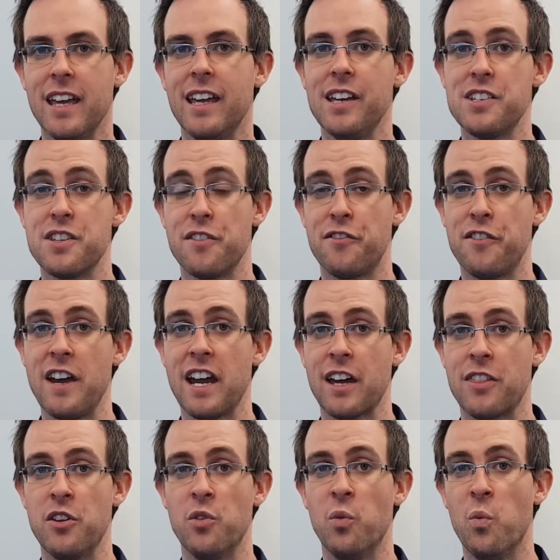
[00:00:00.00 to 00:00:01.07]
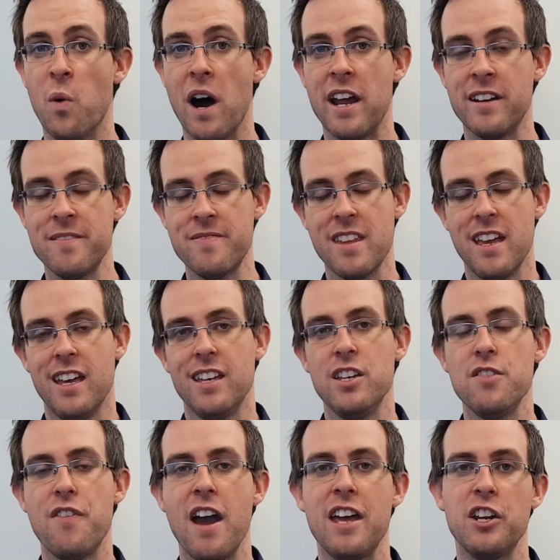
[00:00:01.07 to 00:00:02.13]
is the fact that one,
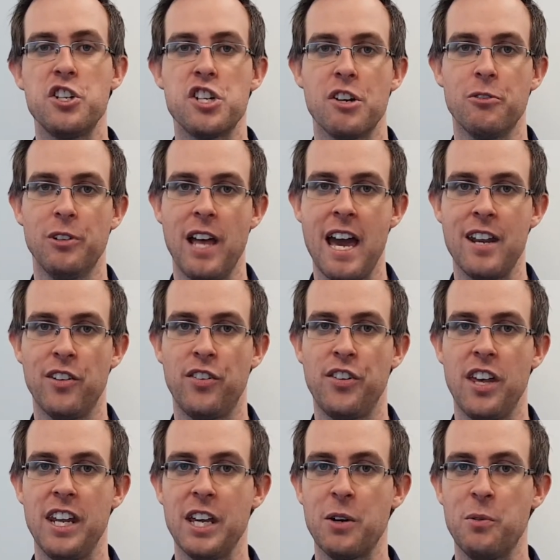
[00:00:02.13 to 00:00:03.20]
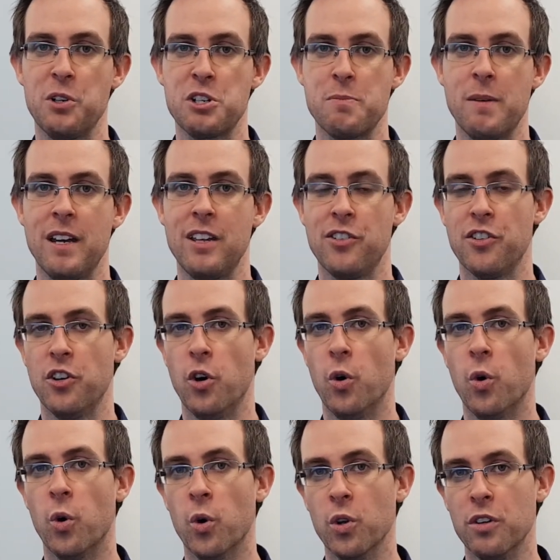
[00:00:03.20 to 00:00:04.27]
you've had a general anesthetic, which means that
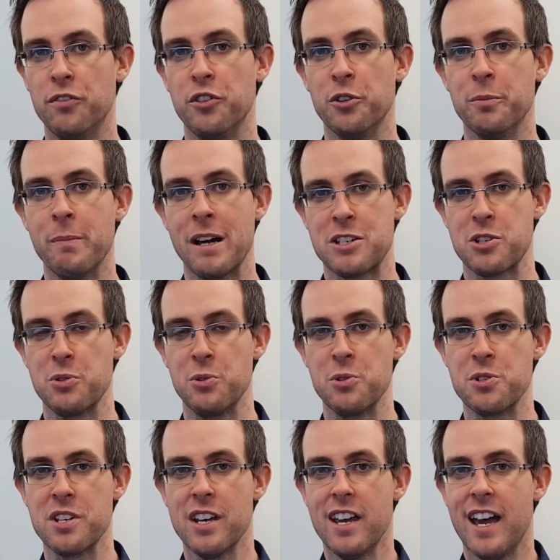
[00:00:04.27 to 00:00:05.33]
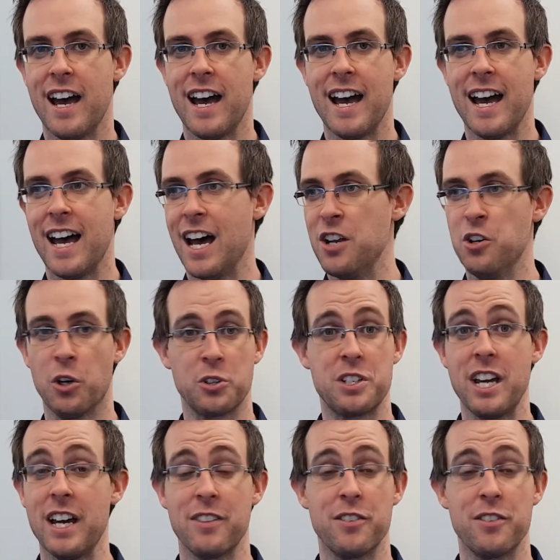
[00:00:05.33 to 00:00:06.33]
all of your muscles are knocked out,